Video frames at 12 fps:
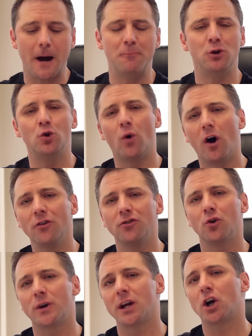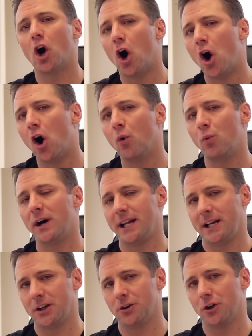You also can call
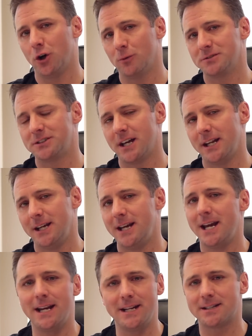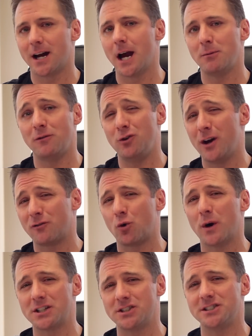1-800-HOME-STUDY anytime if you have
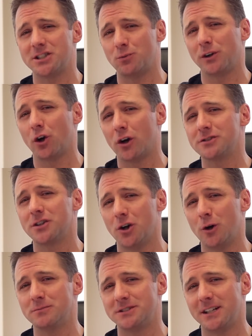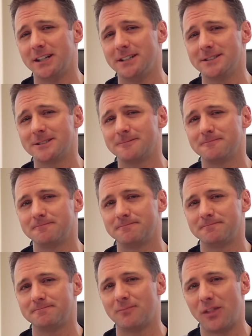questions in regards to home studies.
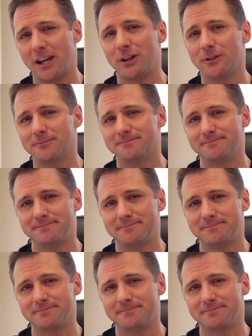Thank you.